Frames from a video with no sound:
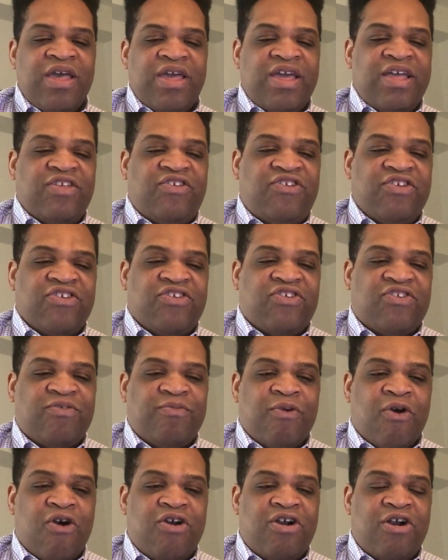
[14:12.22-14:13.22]
it's just
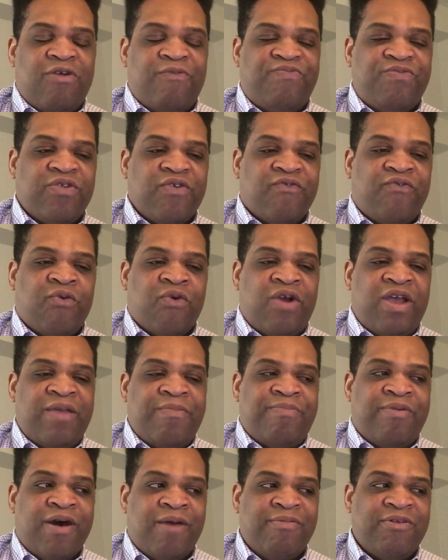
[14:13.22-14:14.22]
smarter for a
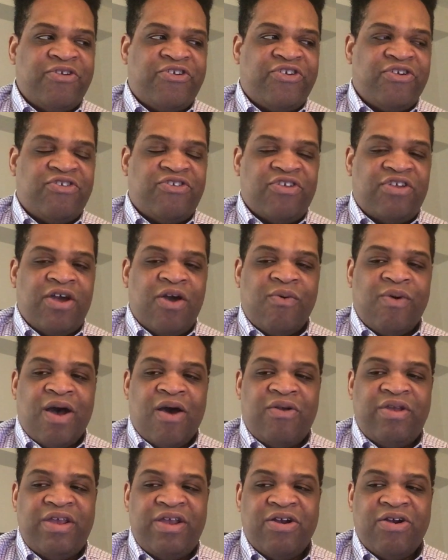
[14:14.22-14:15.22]
publisher to go
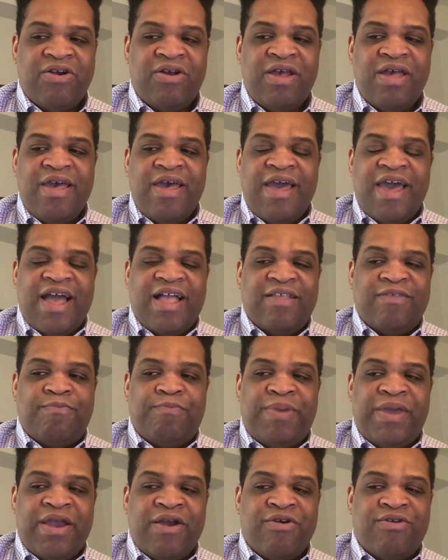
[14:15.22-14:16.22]
out here
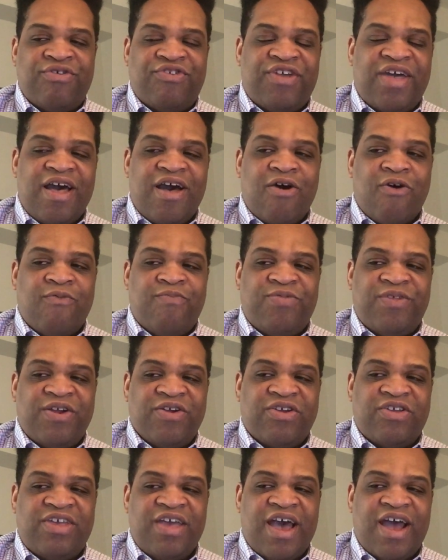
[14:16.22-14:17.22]
and pare down
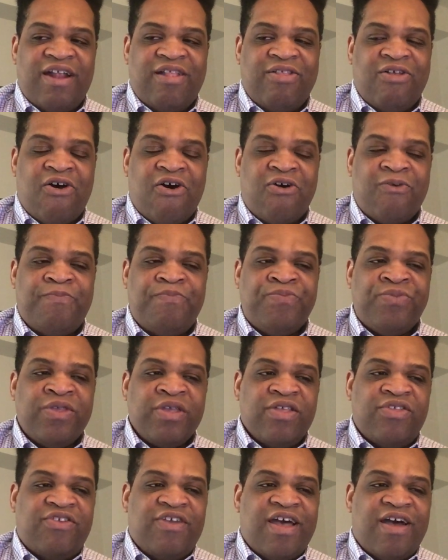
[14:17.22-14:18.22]
their catalog
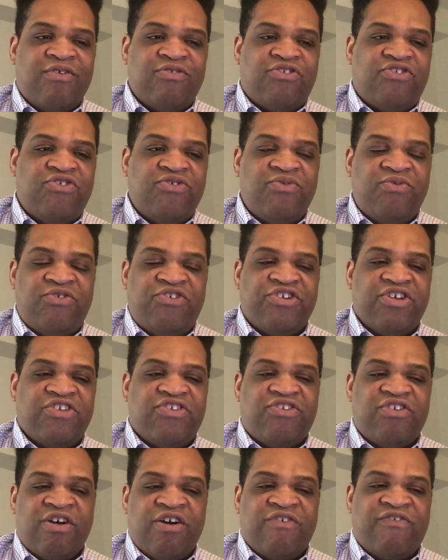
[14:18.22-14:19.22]
down to
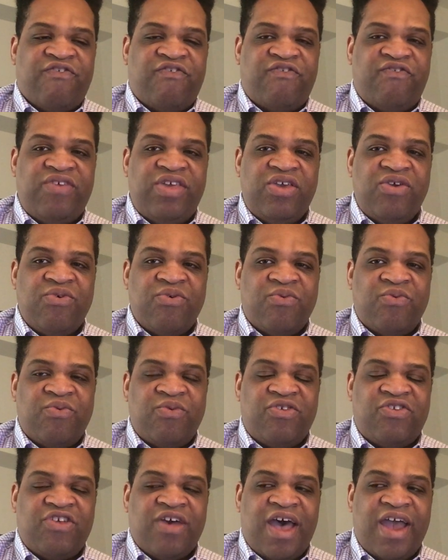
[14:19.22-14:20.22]
just a few
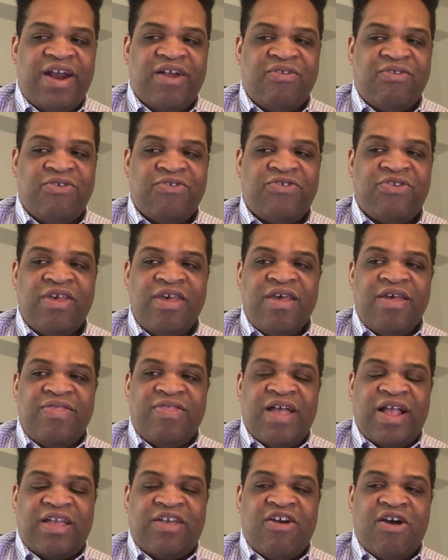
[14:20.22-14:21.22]
titles
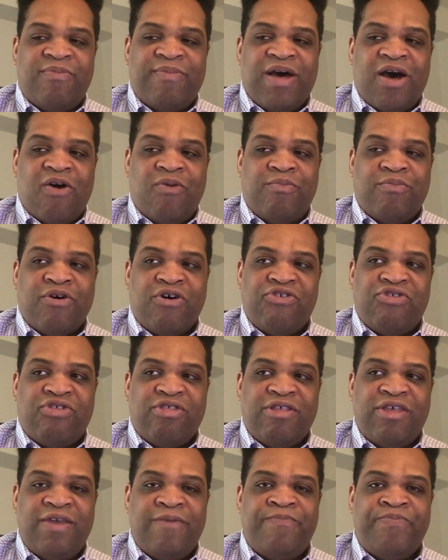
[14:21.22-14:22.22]
that come out
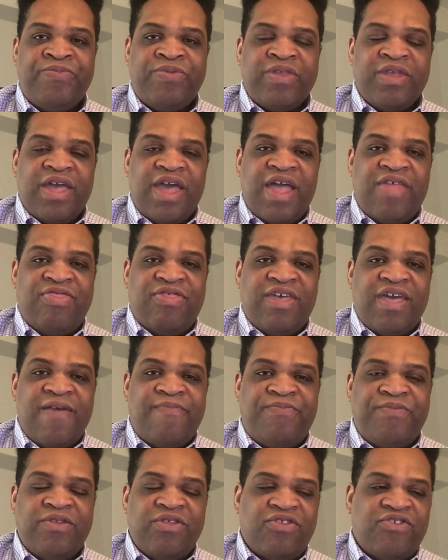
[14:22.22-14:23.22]
monthly and
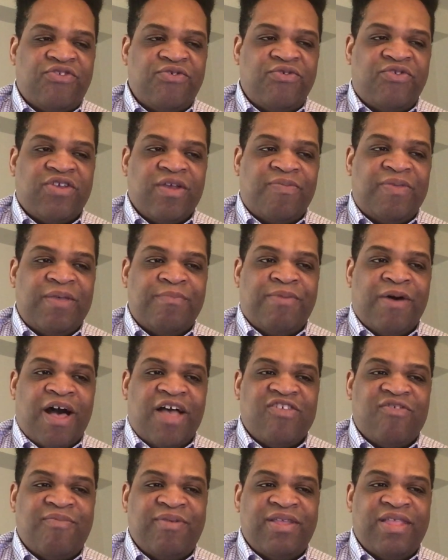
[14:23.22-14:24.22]
then do something
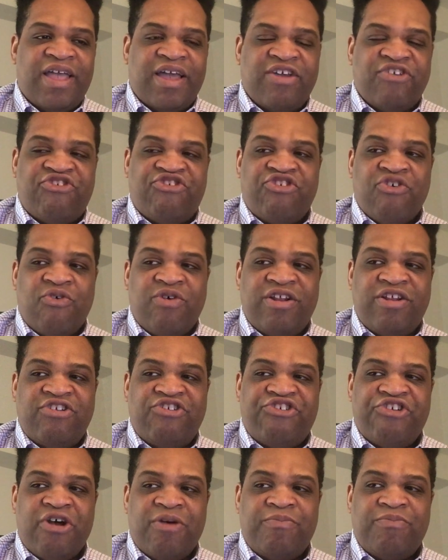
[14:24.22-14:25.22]
possibly like a shonen
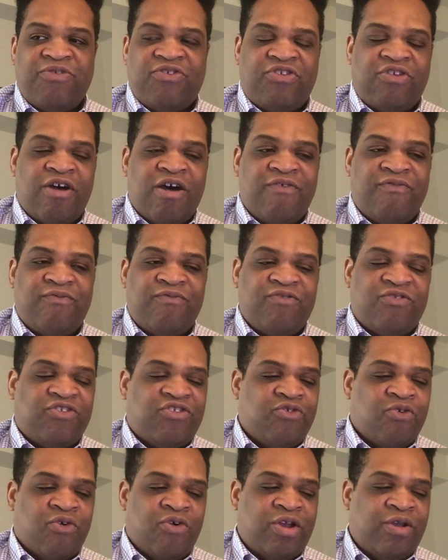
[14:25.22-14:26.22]
jump stuff
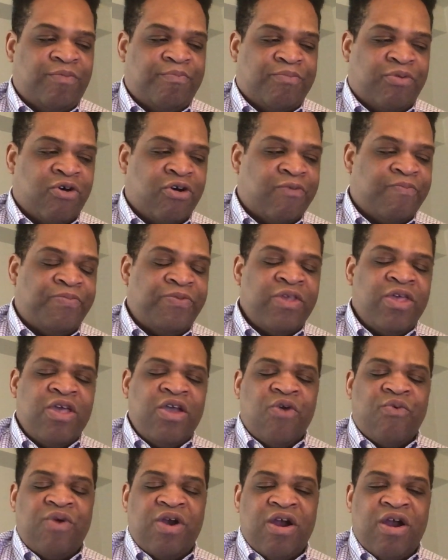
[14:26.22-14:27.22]
storybook
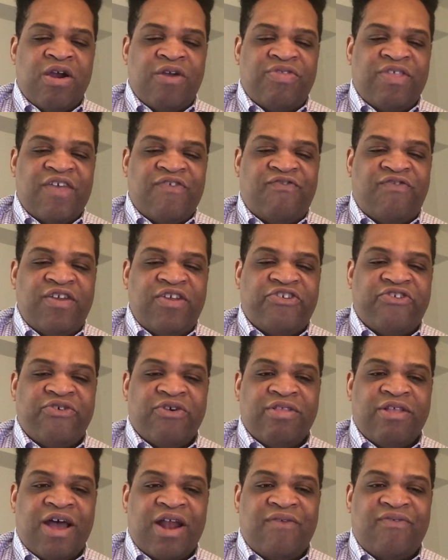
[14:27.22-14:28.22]
where they
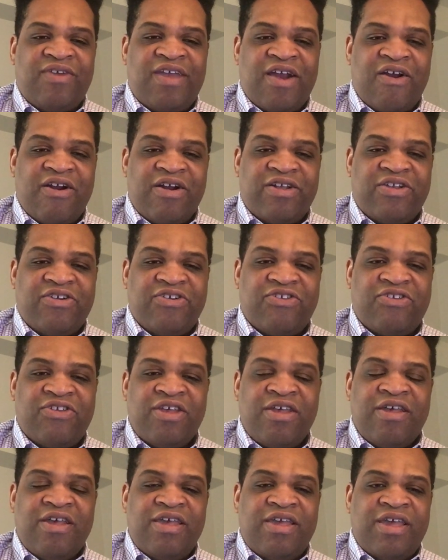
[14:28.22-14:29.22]
feature a lot of characters
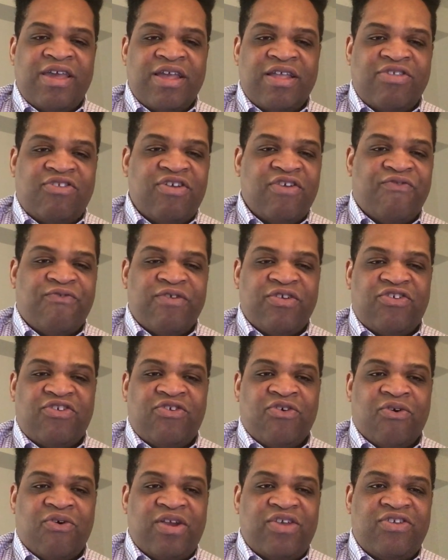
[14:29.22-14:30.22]
in different
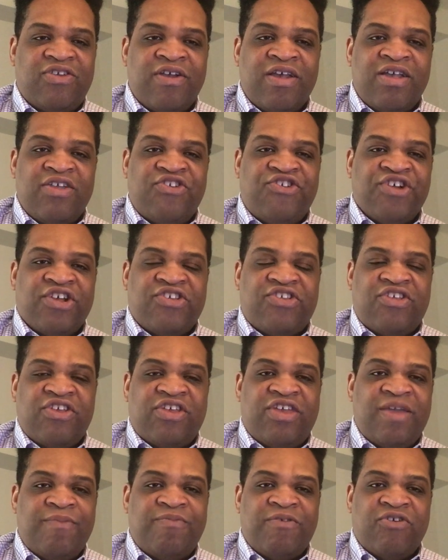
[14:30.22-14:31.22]
stories just to
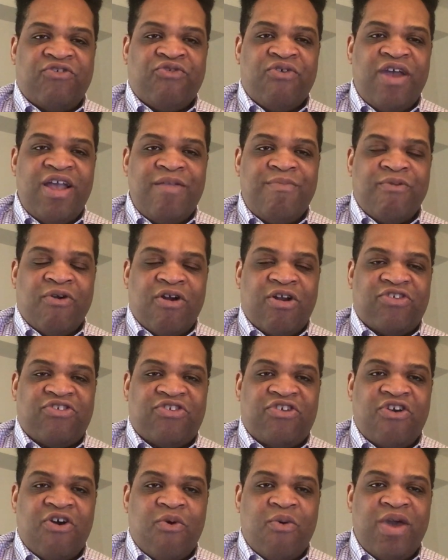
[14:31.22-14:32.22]
keep the
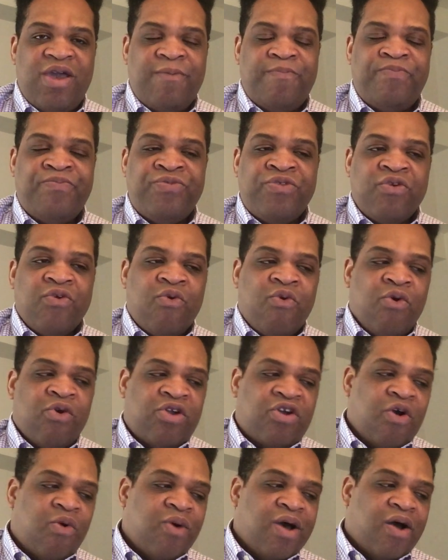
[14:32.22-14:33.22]
trademarks going or
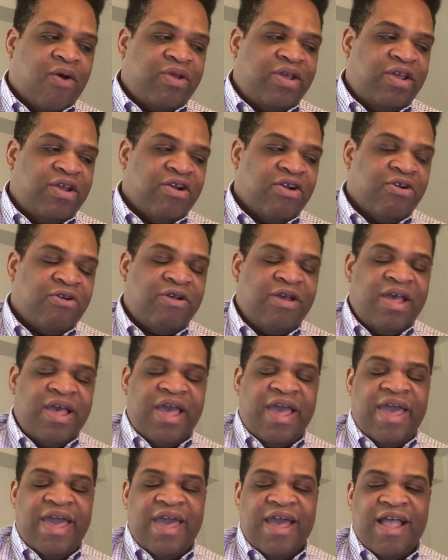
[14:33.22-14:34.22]
go out here
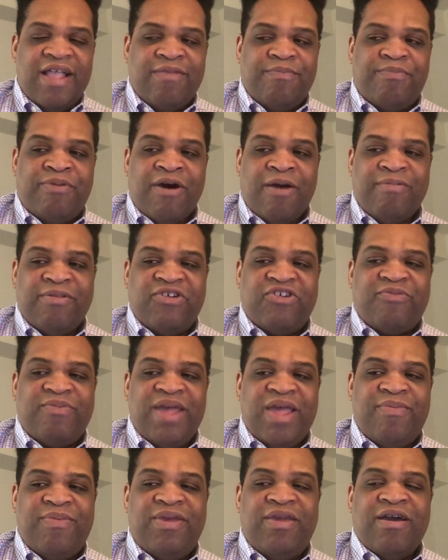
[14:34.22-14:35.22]
and publish
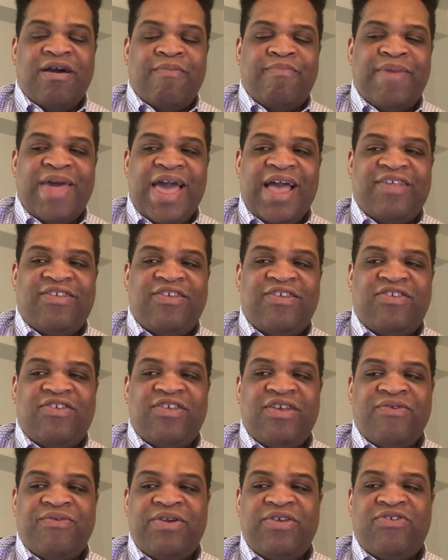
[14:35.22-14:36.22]
maybe a maxi
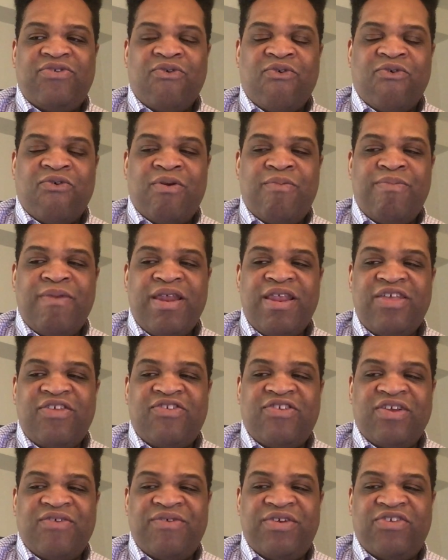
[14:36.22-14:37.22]
series or a mini
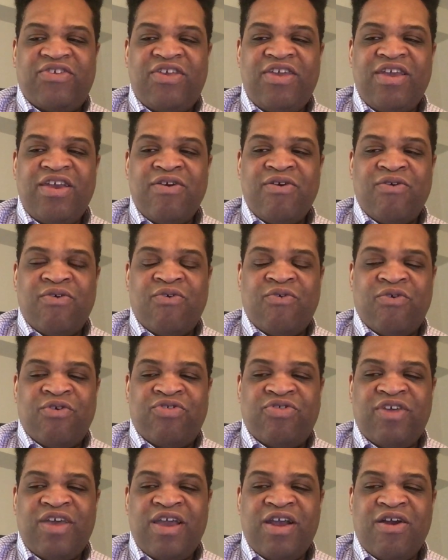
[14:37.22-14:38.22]
series here or
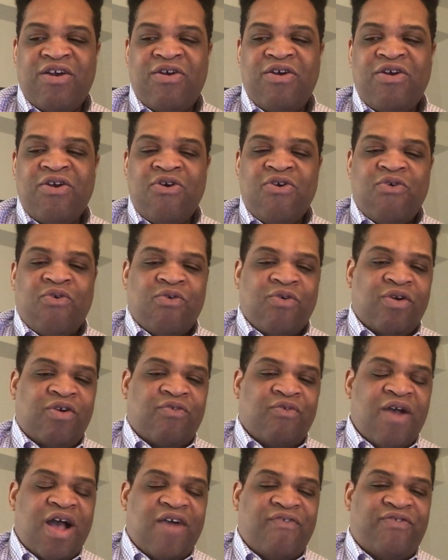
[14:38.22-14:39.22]
there or a
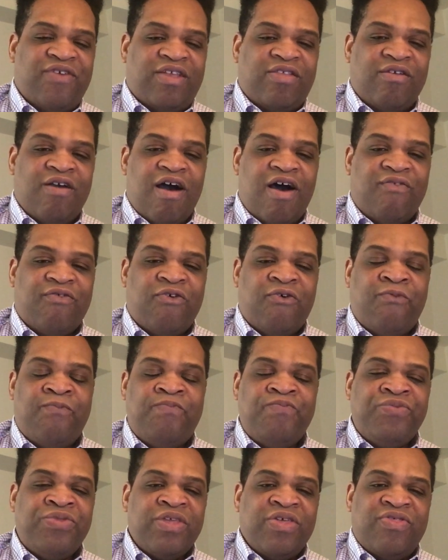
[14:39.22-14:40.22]
graphic novel
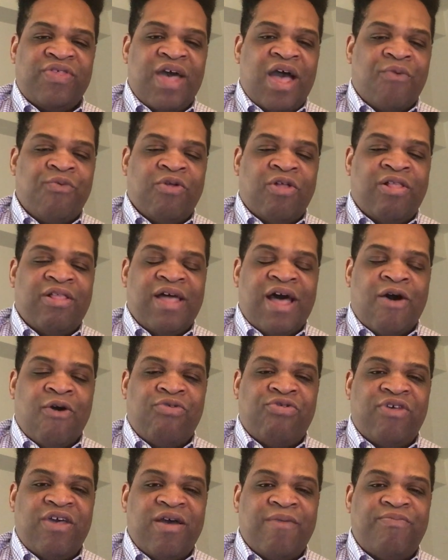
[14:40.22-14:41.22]
that will
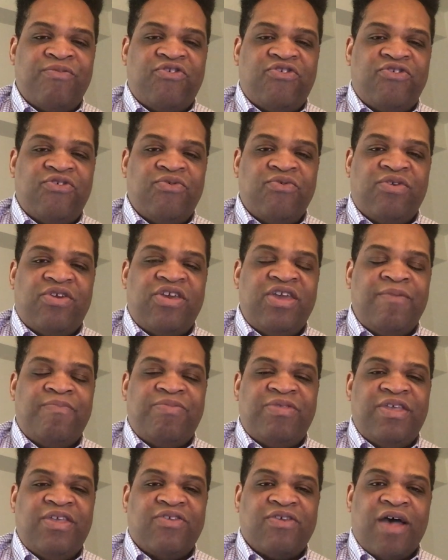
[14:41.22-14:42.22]
allow them to
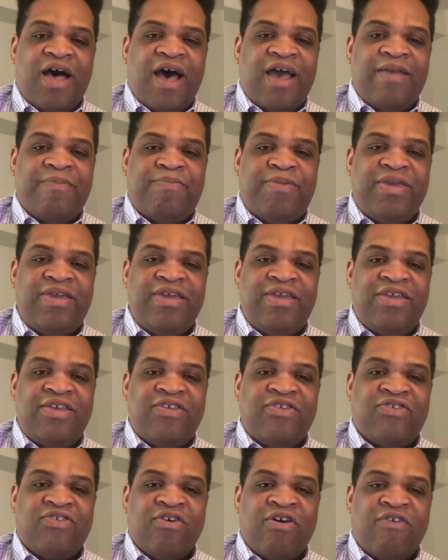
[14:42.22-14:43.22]
keep these
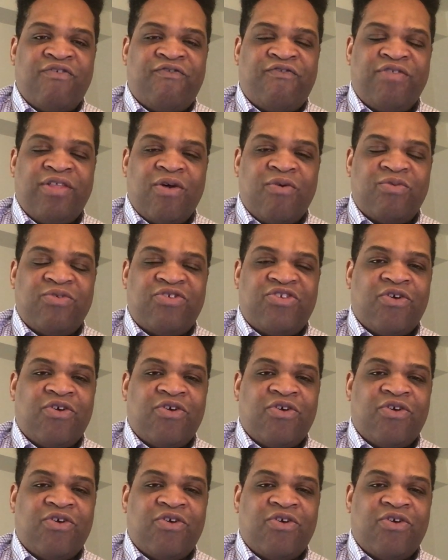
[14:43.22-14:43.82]
IPs afloat.